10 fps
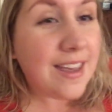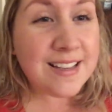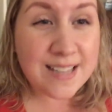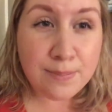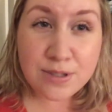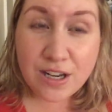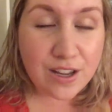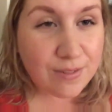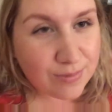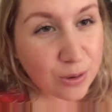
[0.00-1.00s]
except
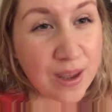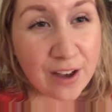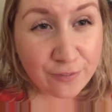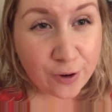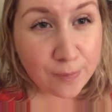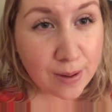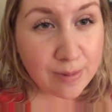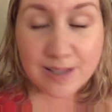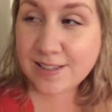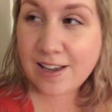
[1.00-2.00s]
we have fur
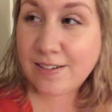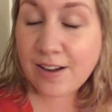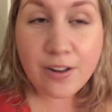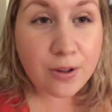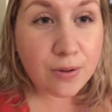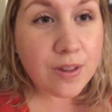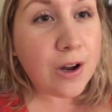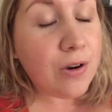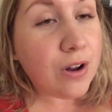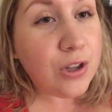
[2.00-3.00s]
babies, and although
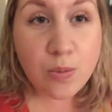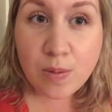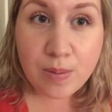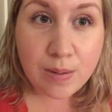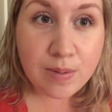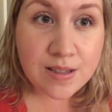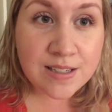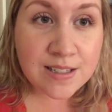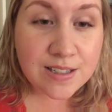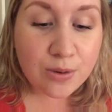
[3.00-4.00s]
they are not human babies,
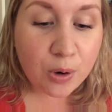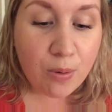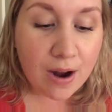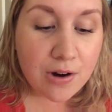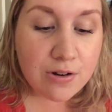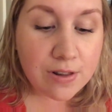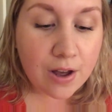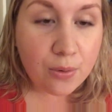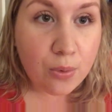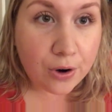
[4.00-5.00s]
they still require a
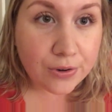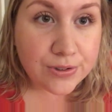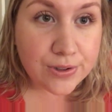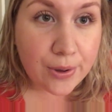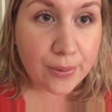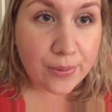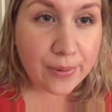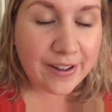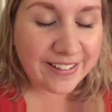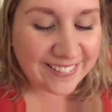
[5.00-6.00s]
lot of work. So,
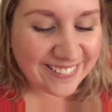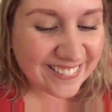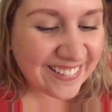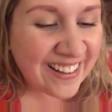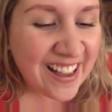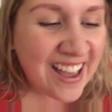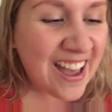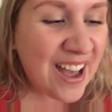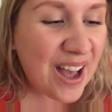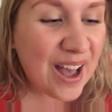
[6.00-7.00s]

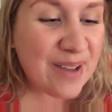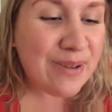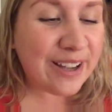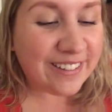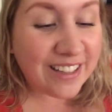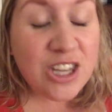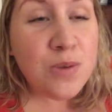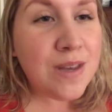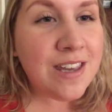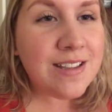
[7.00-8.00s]
but like
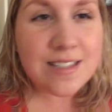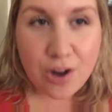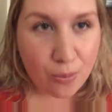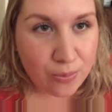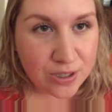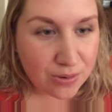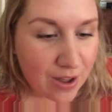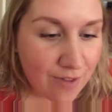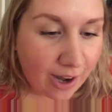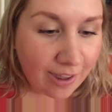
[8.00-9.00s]
human kids, no, we don't
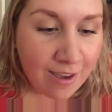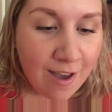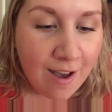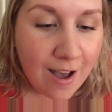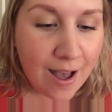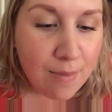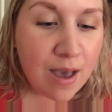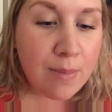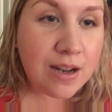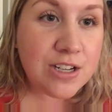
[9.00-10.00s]
have any.
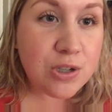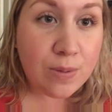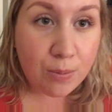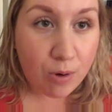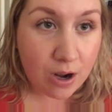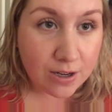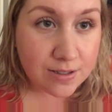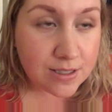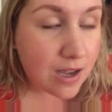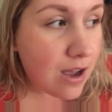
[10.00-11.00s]
How many do we
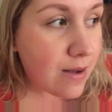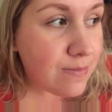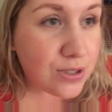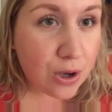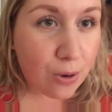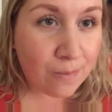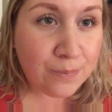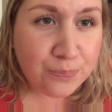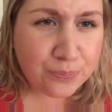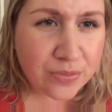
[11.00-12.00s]
want? So
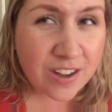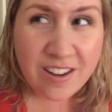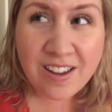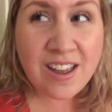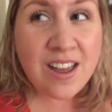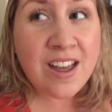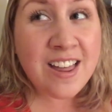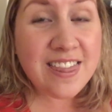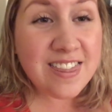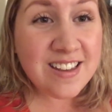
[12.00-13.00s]

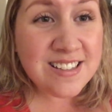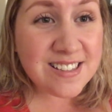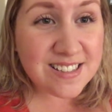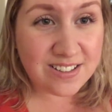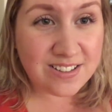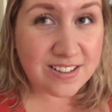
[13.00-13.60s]
this.